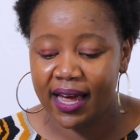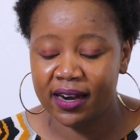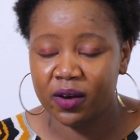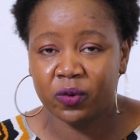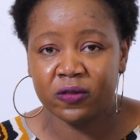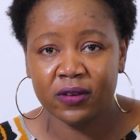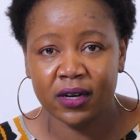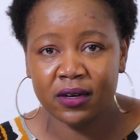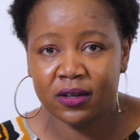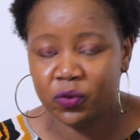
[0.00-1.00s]
and I was
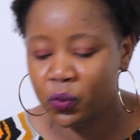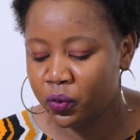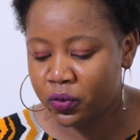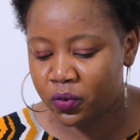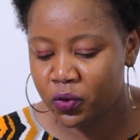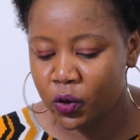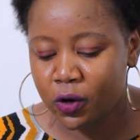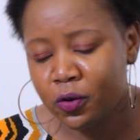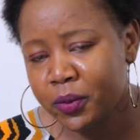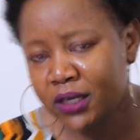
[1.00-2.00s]
ready to go through your
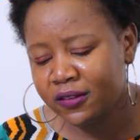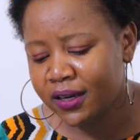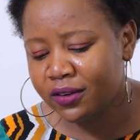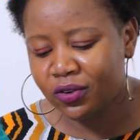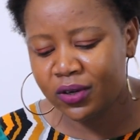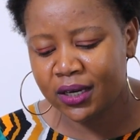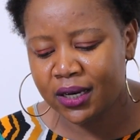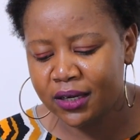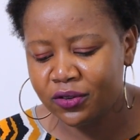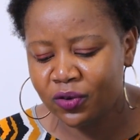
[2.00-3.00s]
comment section
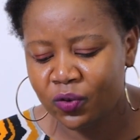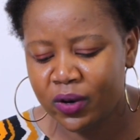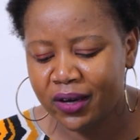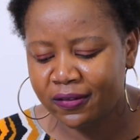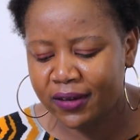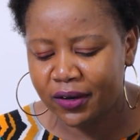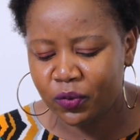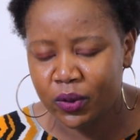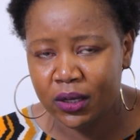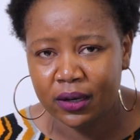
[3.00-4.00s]
and let you know, guys,
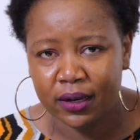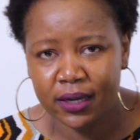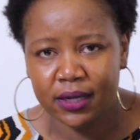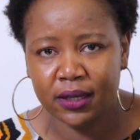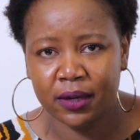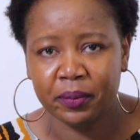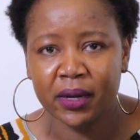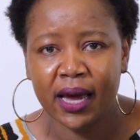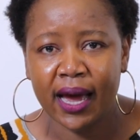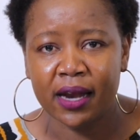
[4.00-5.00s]
that we read them
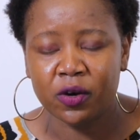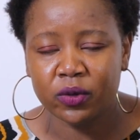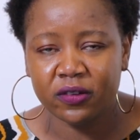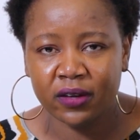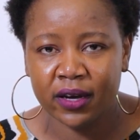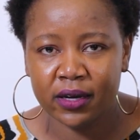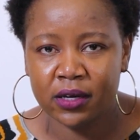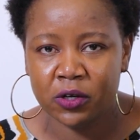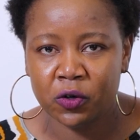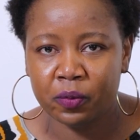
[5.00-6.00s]
and we share
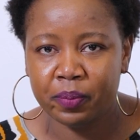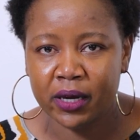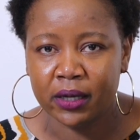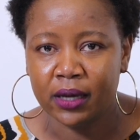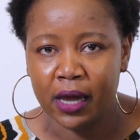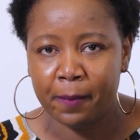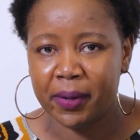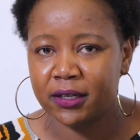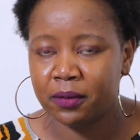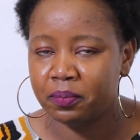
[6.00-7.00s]
in your pain.
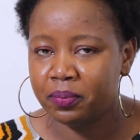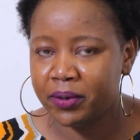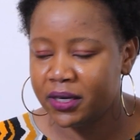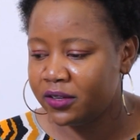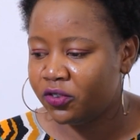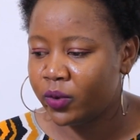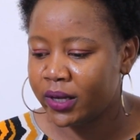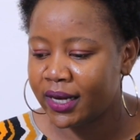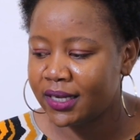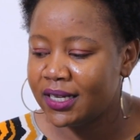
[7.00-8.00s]
But I'm pretty
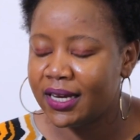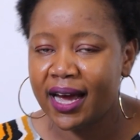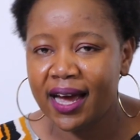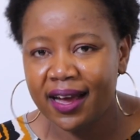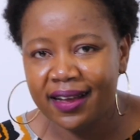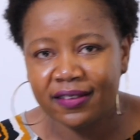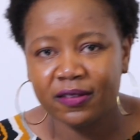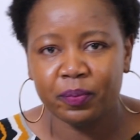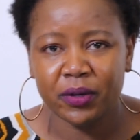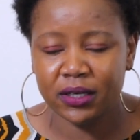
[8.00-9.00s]
sure that he
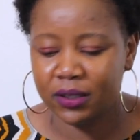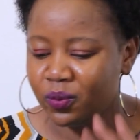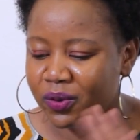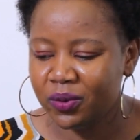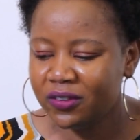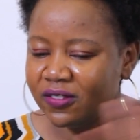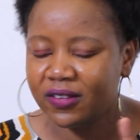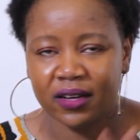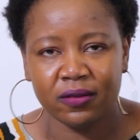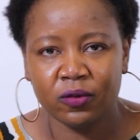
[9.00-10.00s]
has we
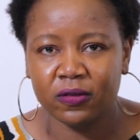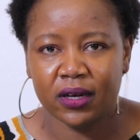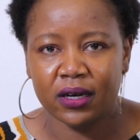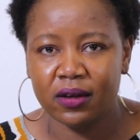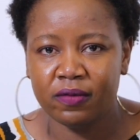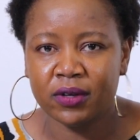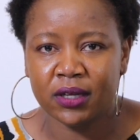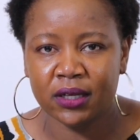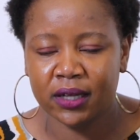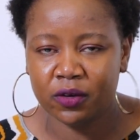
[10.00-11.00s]
just exhausted
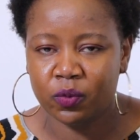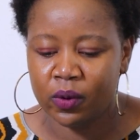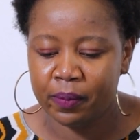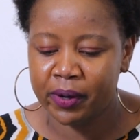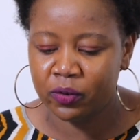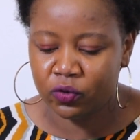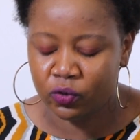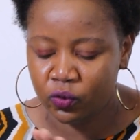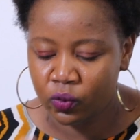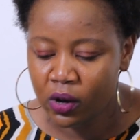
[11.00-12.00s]
everything that we were about
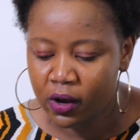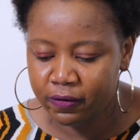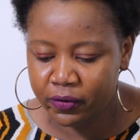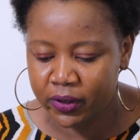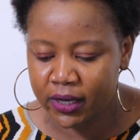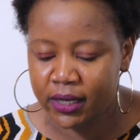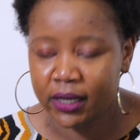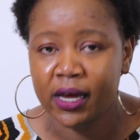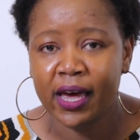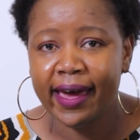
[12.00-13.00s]
to do for the
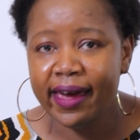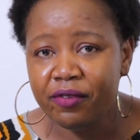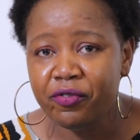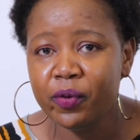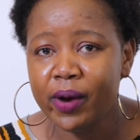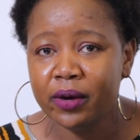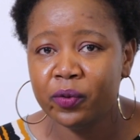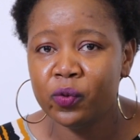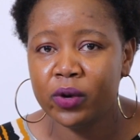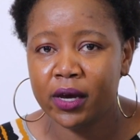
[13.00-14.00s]
day. Everyone
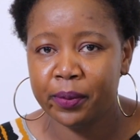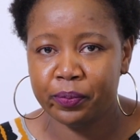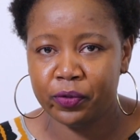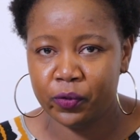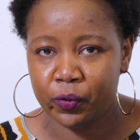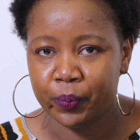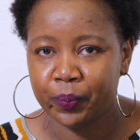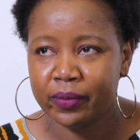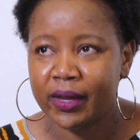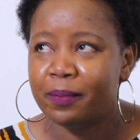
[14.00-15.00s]
who came through,
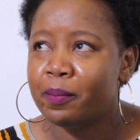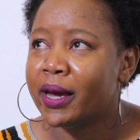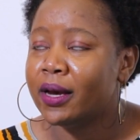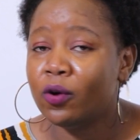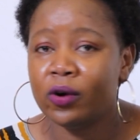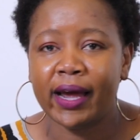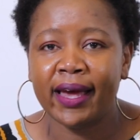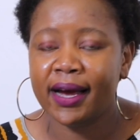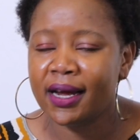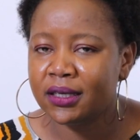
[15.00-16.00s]
my God,
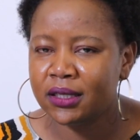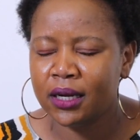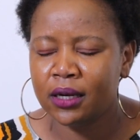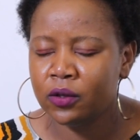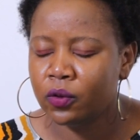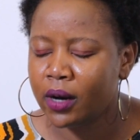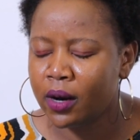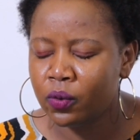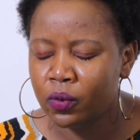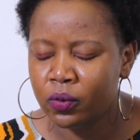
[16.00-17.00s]
I can't tell you
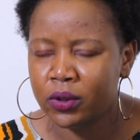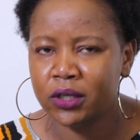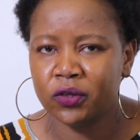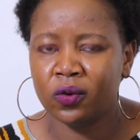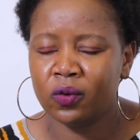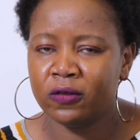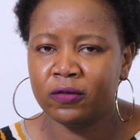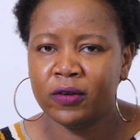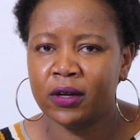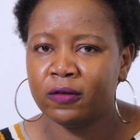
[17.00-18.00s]
how good it
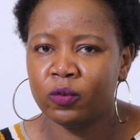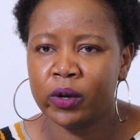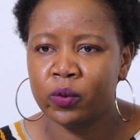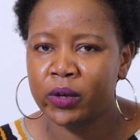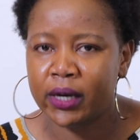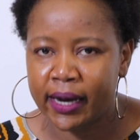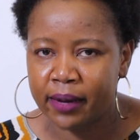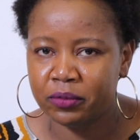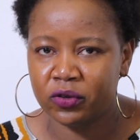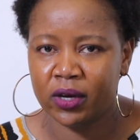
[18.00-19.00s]
always feels when we
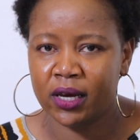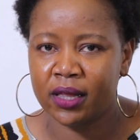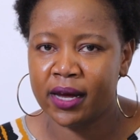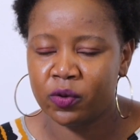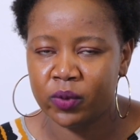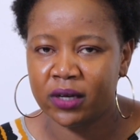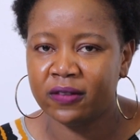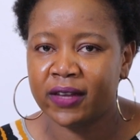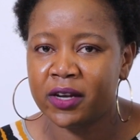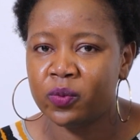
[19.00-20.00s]
come together and we
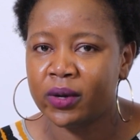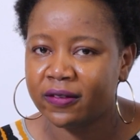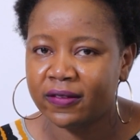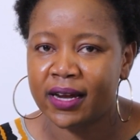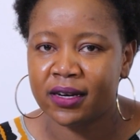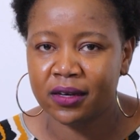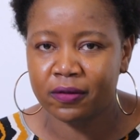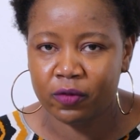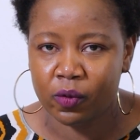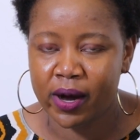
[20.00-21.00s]
decide we are
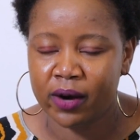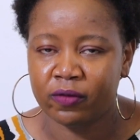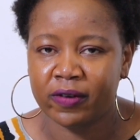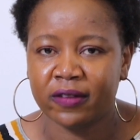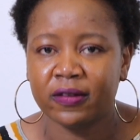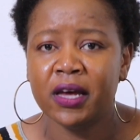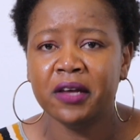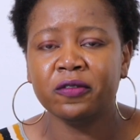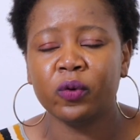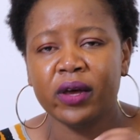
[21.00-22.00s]
standing for one of us.
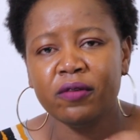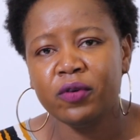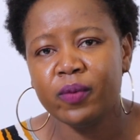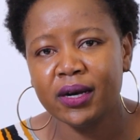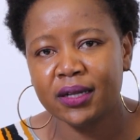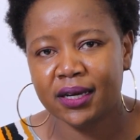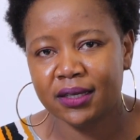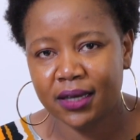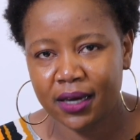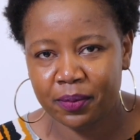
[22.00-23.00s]
So everyone
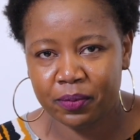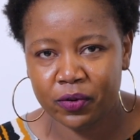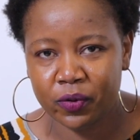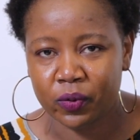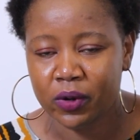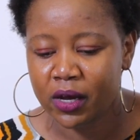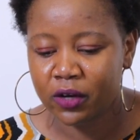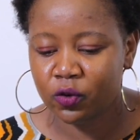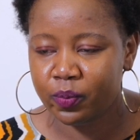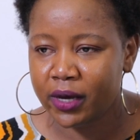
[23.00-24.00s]
that came through
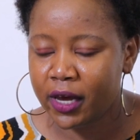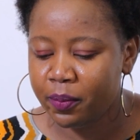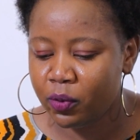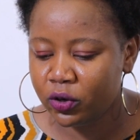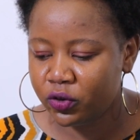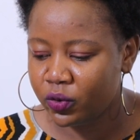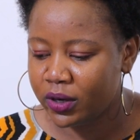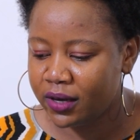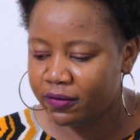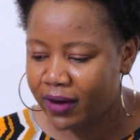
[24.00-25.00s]
to be able to
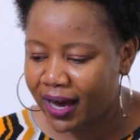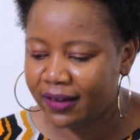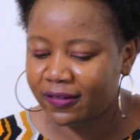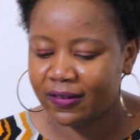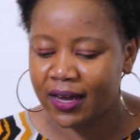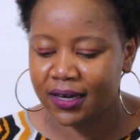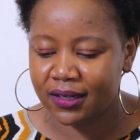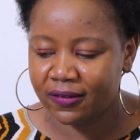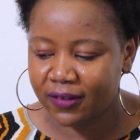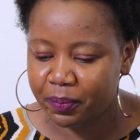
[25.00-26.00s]
give
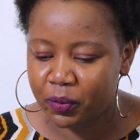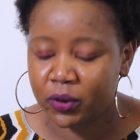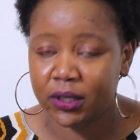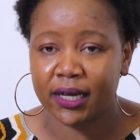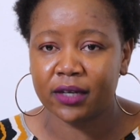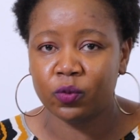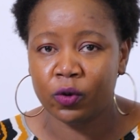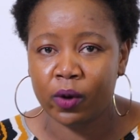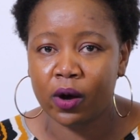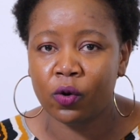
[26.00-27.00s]
Isaac the support that
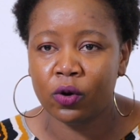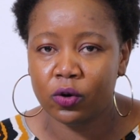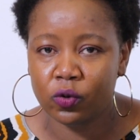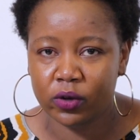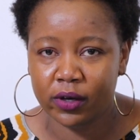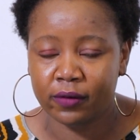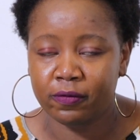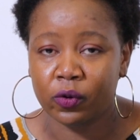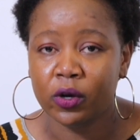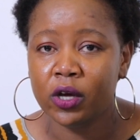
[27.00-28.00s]
we were all looking
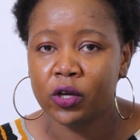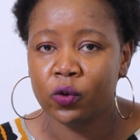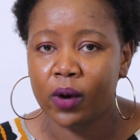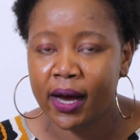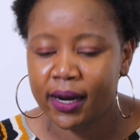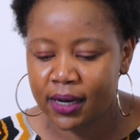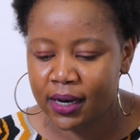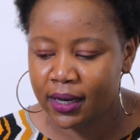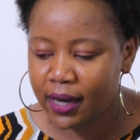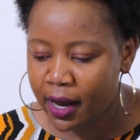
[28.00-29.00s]
for, you are
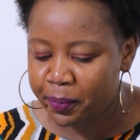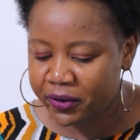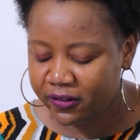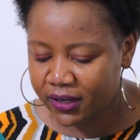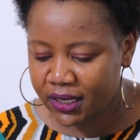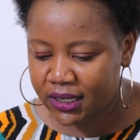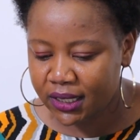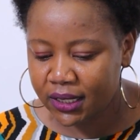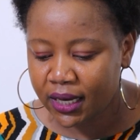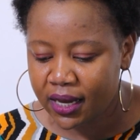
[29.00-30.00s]
really
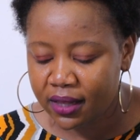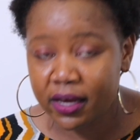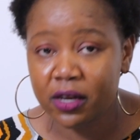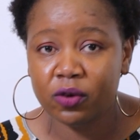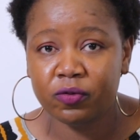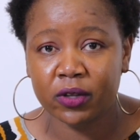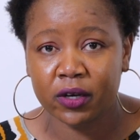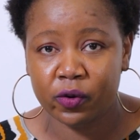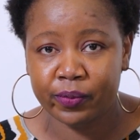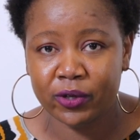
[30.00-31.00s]
appreciated. Thank you for
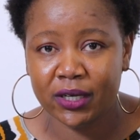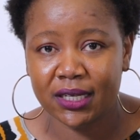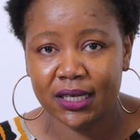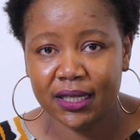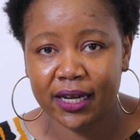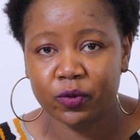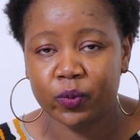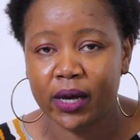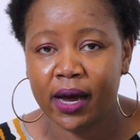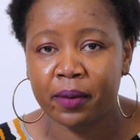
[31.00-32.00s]
the community
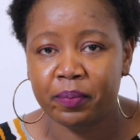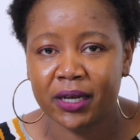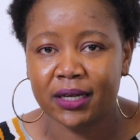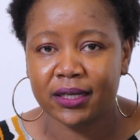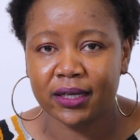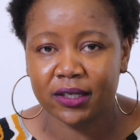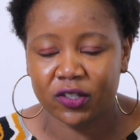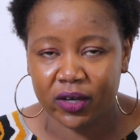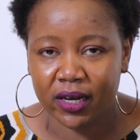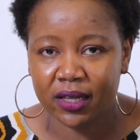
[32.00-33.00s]
that we are building
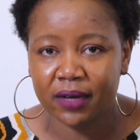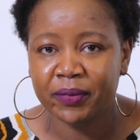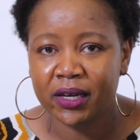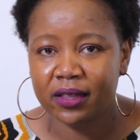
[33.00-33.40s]
together.